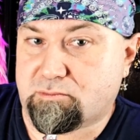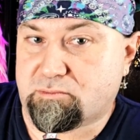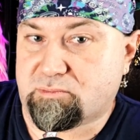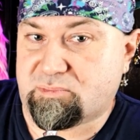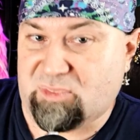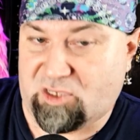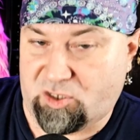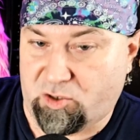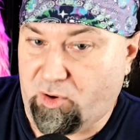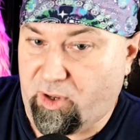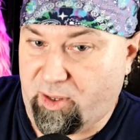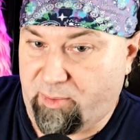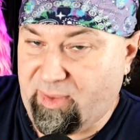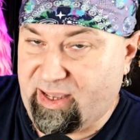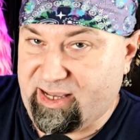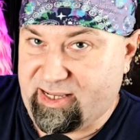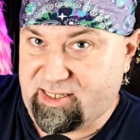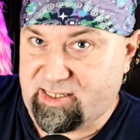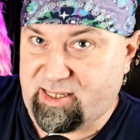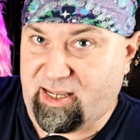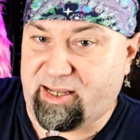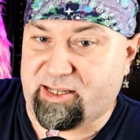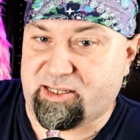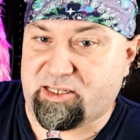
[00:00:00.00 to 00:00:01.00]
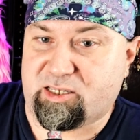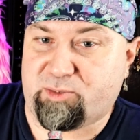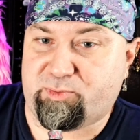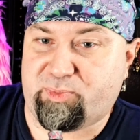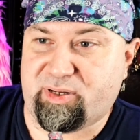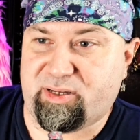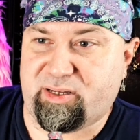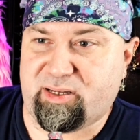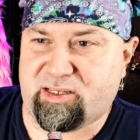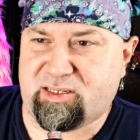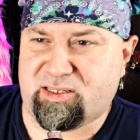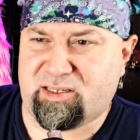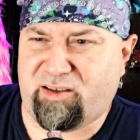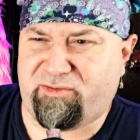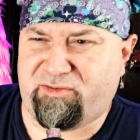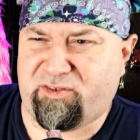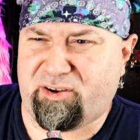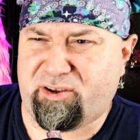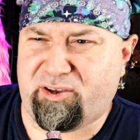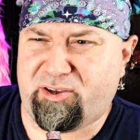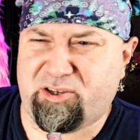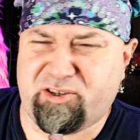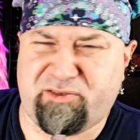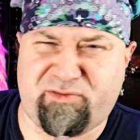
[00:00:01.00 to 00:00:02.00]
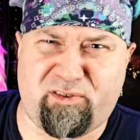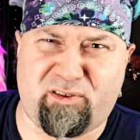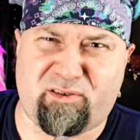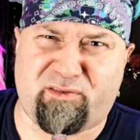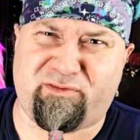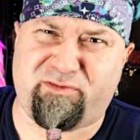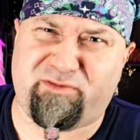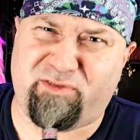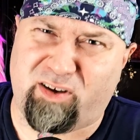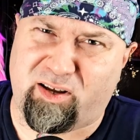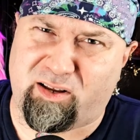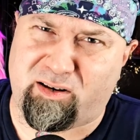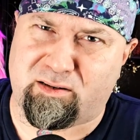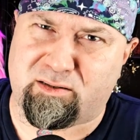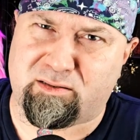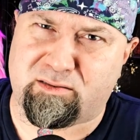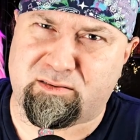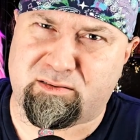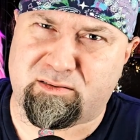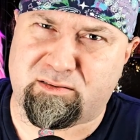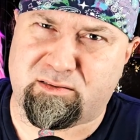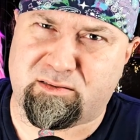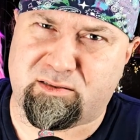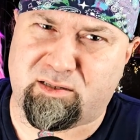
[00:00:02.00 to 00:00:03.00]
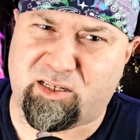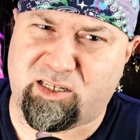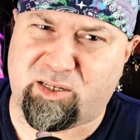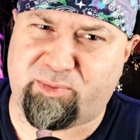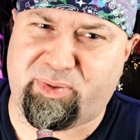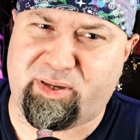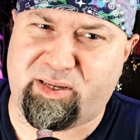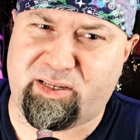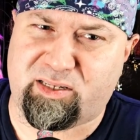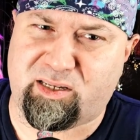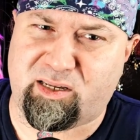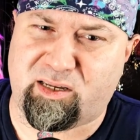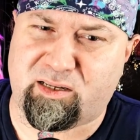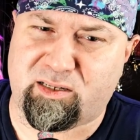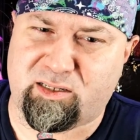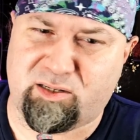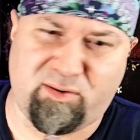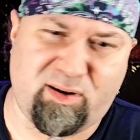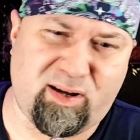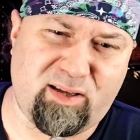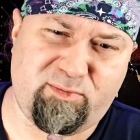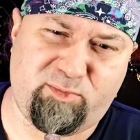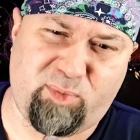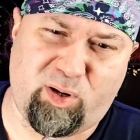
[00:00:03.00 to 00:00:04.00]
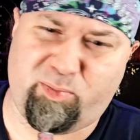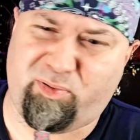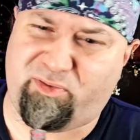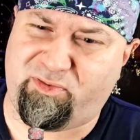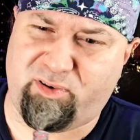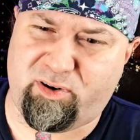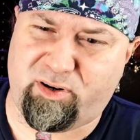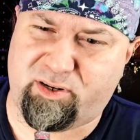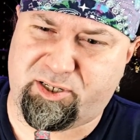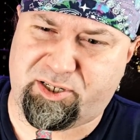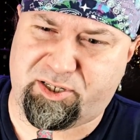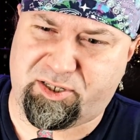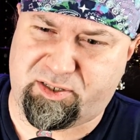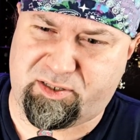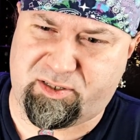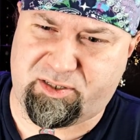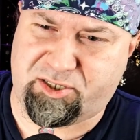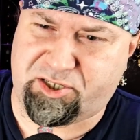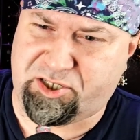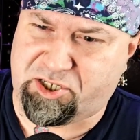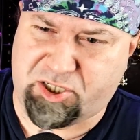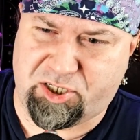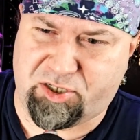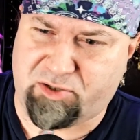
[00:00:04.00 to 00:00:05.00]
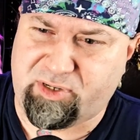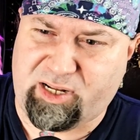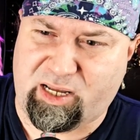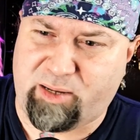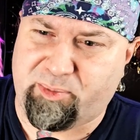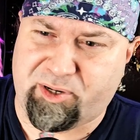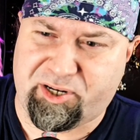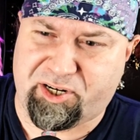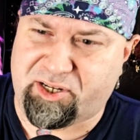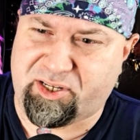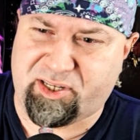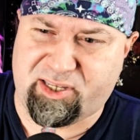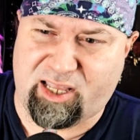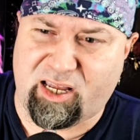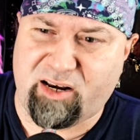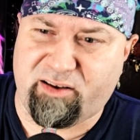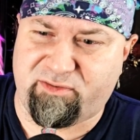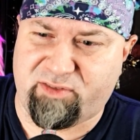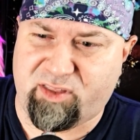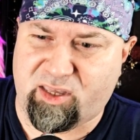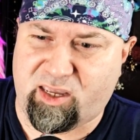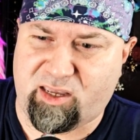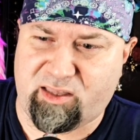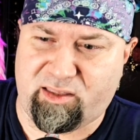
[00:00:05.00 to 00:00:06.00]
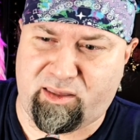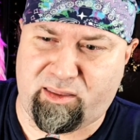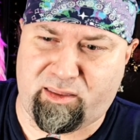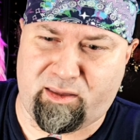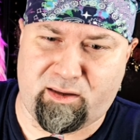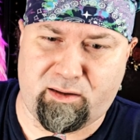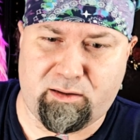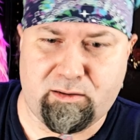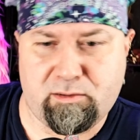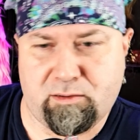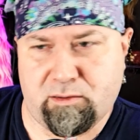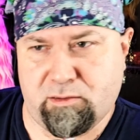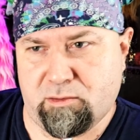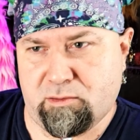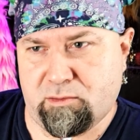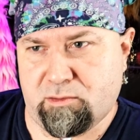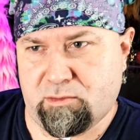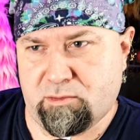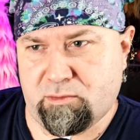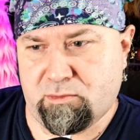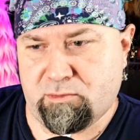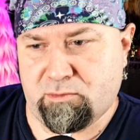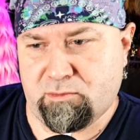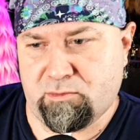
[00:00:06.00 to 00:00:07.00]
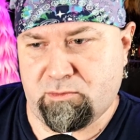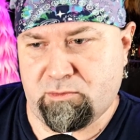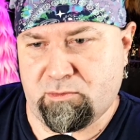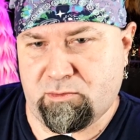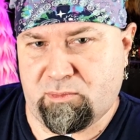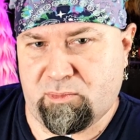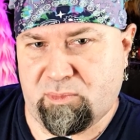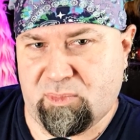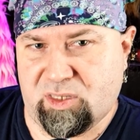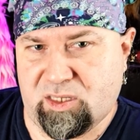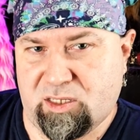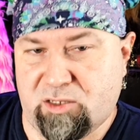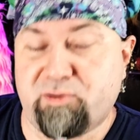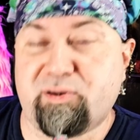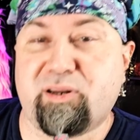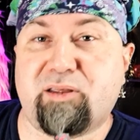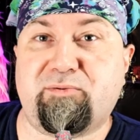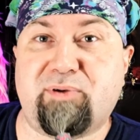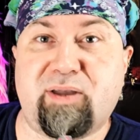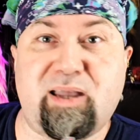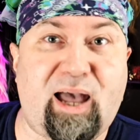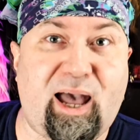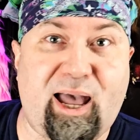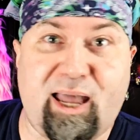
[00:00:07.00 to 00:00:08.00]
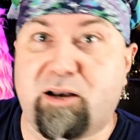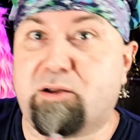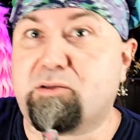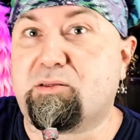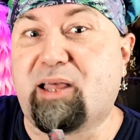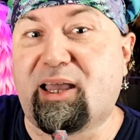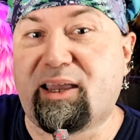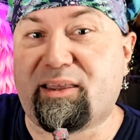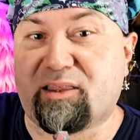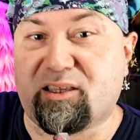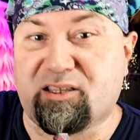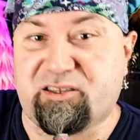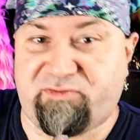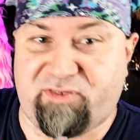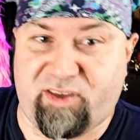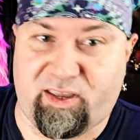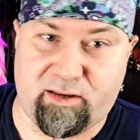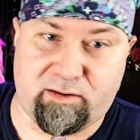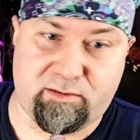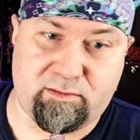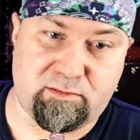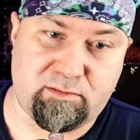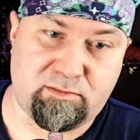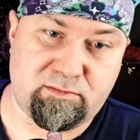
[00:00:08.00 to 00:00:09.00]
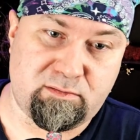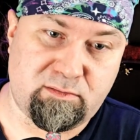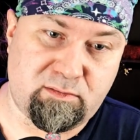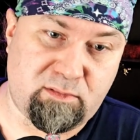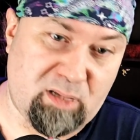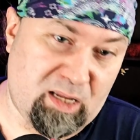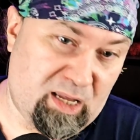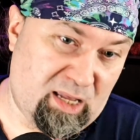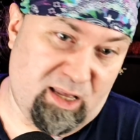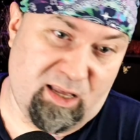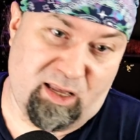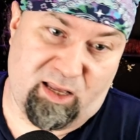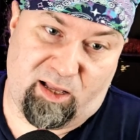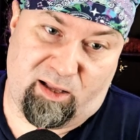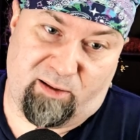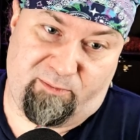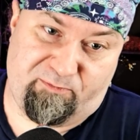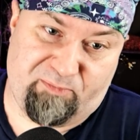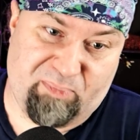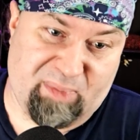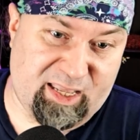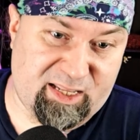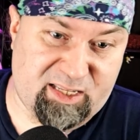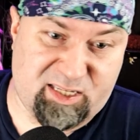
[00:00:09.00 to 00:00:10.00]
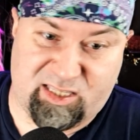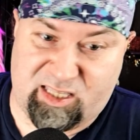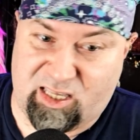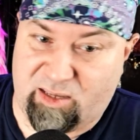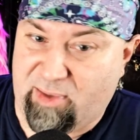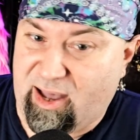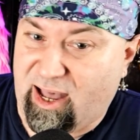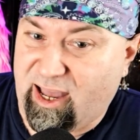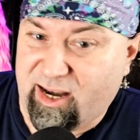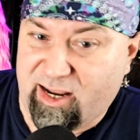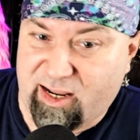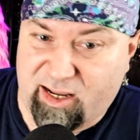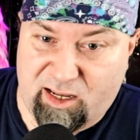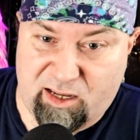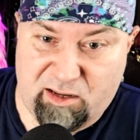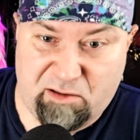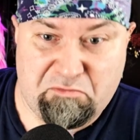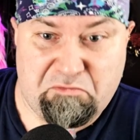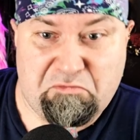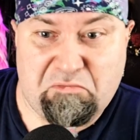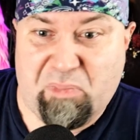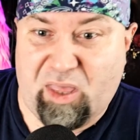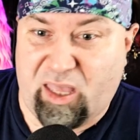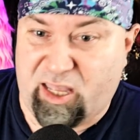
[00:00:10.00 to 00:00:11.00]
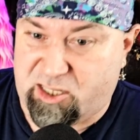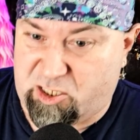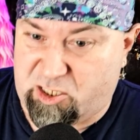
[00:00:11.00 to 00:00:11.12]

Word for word: So it makes sense, but it's not very useful or fun. As a P C, so I, I prefer to just, just do damage instead of the healing thing. So anyway, I don't like this feat. It's thematic, it's